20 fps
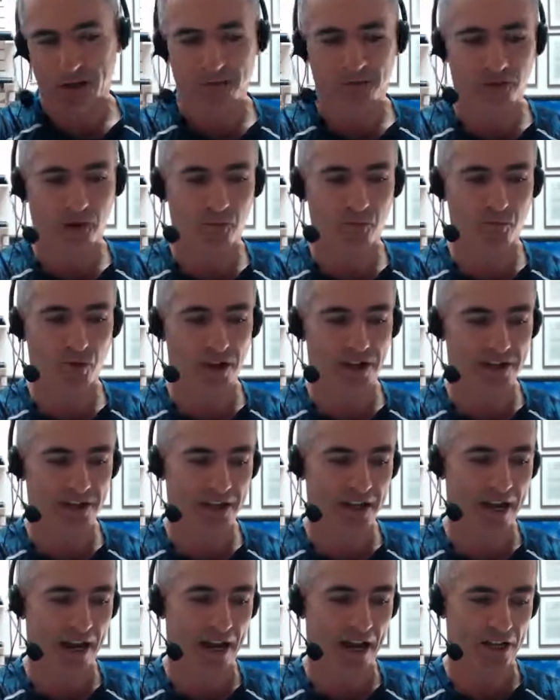from
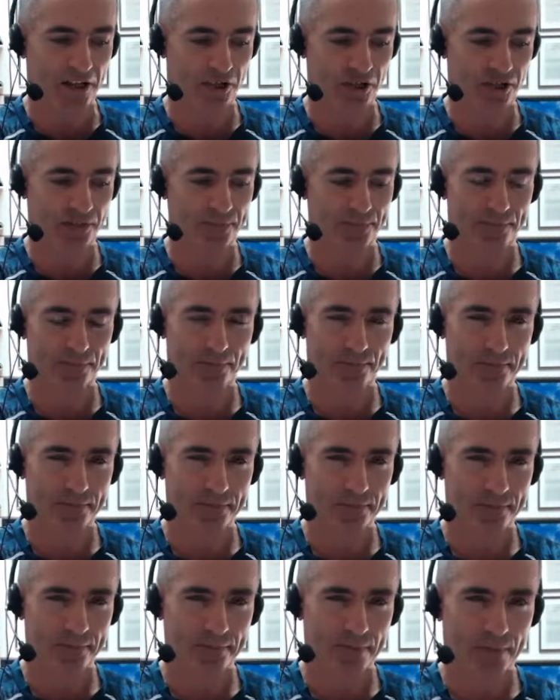breast cancer,
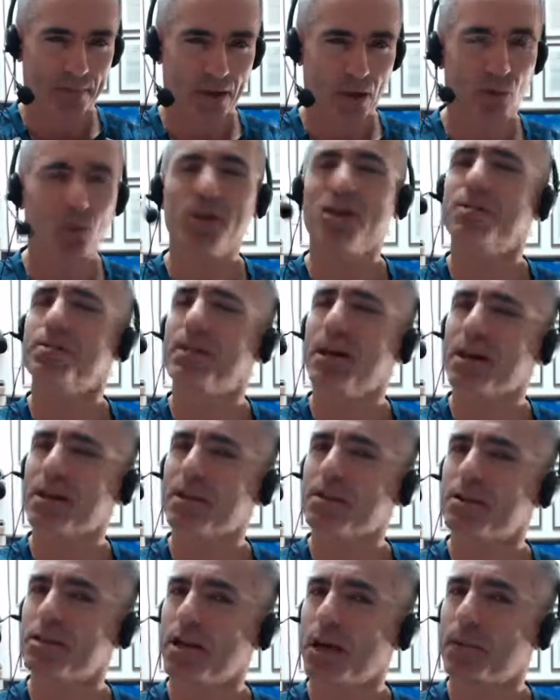let's back
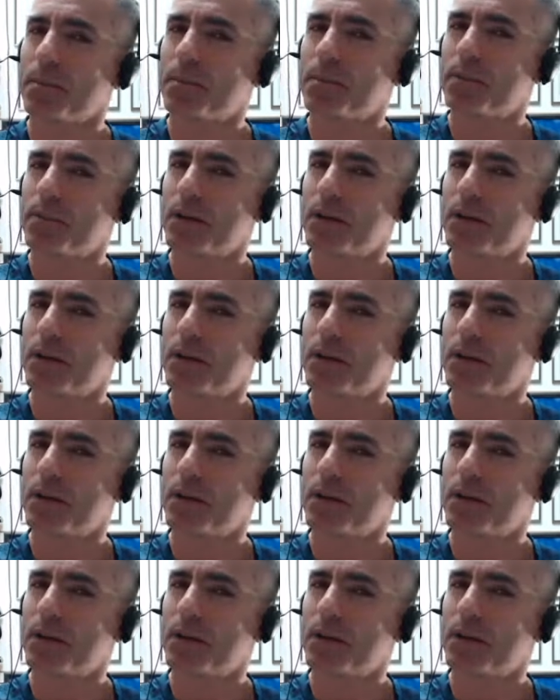this up.